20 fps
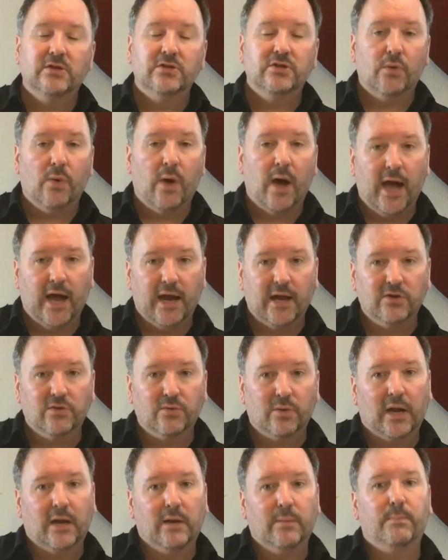to
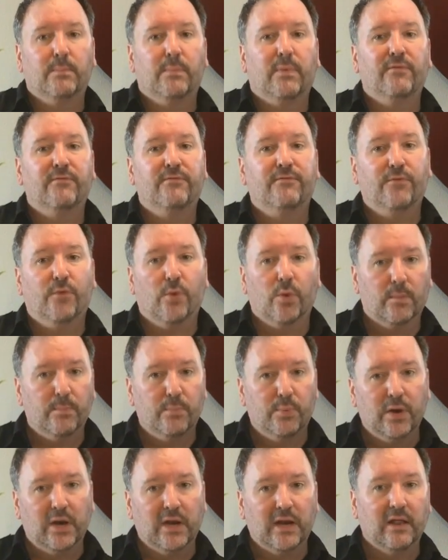hydrate before
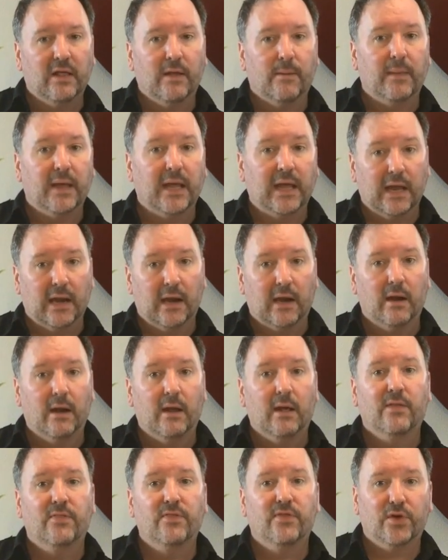putting them in
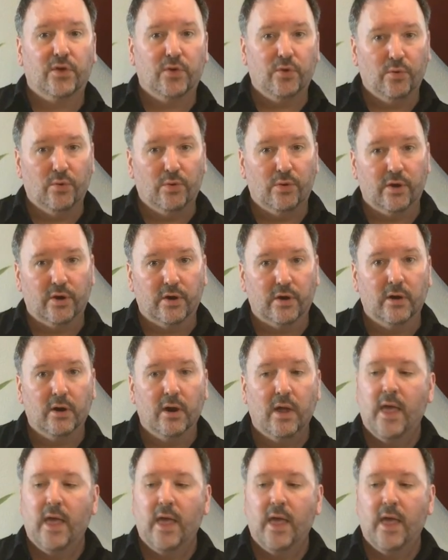the cooler.